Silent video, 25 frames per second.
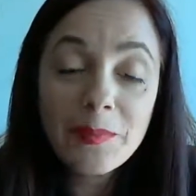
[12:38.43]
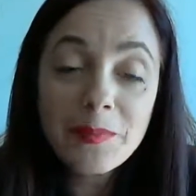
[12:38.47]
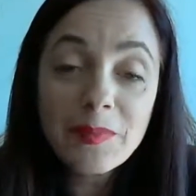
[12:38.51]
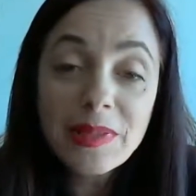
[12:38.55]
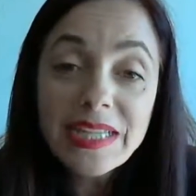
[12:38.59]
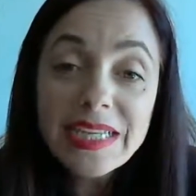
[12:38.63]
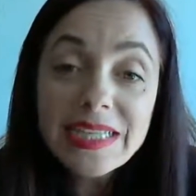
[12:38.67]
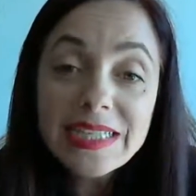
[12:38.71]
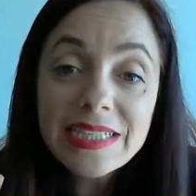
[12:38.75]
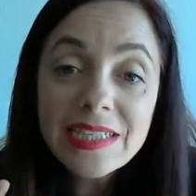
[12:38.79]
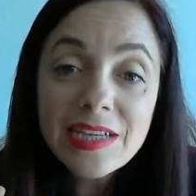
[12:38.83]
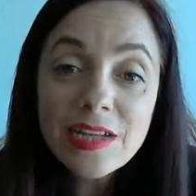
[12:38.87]
And
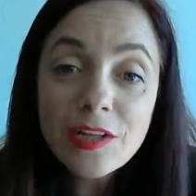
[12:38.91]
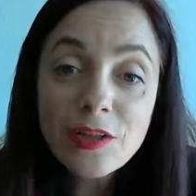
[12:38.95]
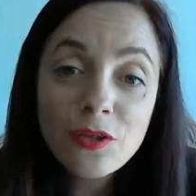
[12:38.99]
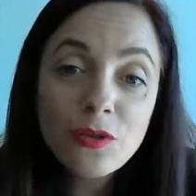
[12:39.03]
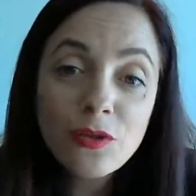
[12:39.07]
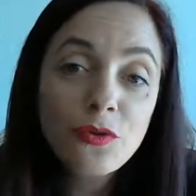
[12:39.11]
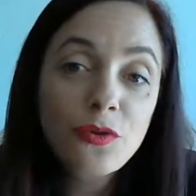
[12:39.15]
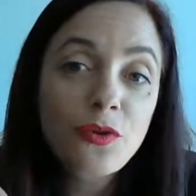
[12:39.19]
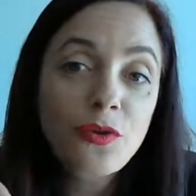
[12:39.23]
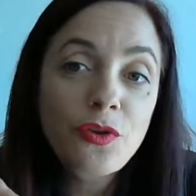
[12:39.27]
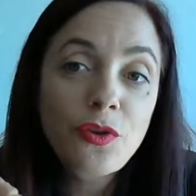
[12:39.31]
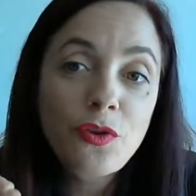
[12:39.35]
please
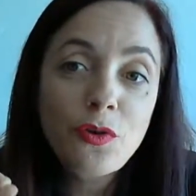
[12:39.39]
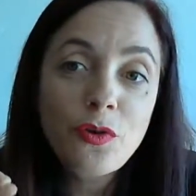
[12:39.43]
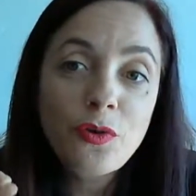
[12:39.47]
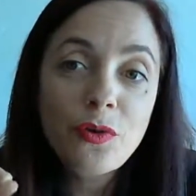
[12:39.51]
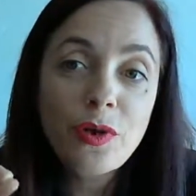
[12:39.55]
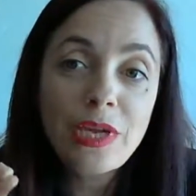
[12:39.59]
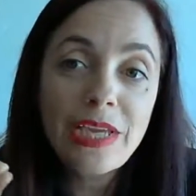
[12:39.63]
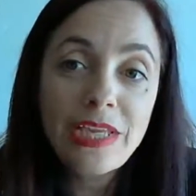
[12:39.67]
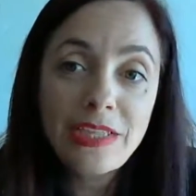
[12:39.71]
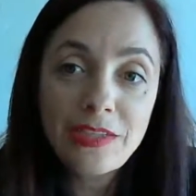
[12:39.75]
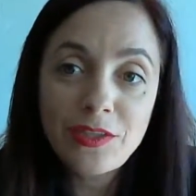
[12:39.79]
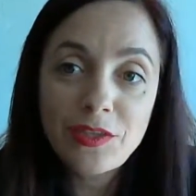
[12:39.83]
include
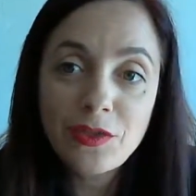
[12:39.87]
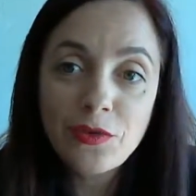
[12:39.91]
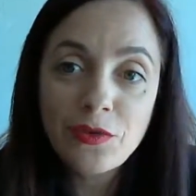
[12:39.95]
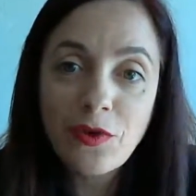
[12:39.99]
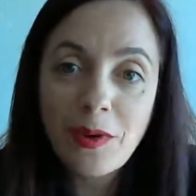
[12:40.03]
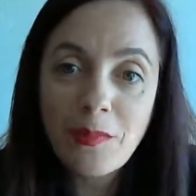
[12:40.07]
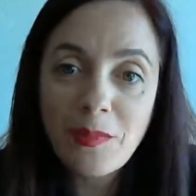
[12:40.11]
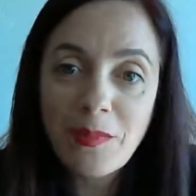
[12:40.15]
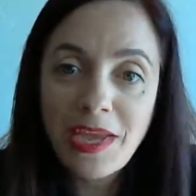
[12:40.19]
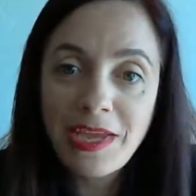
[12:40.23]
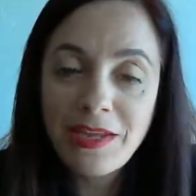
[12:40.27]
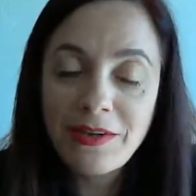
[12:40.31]
your
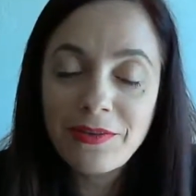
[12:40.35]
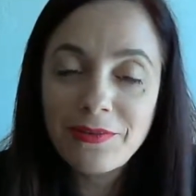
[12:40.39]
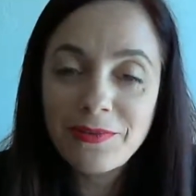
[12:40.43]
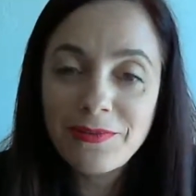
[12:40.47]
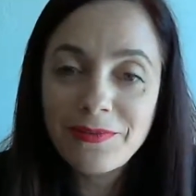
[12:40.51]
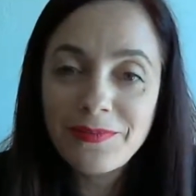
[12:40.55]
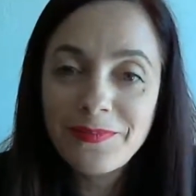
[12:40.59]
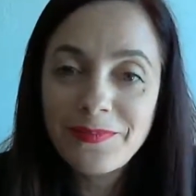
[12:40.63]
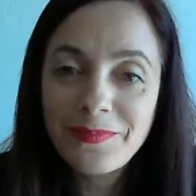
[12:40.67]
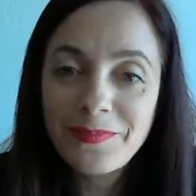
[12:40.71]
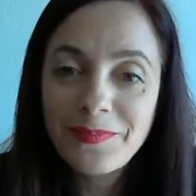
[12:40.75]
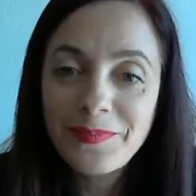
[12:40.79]
Instagram
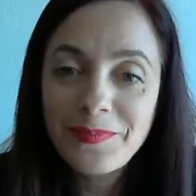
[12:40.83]
handle.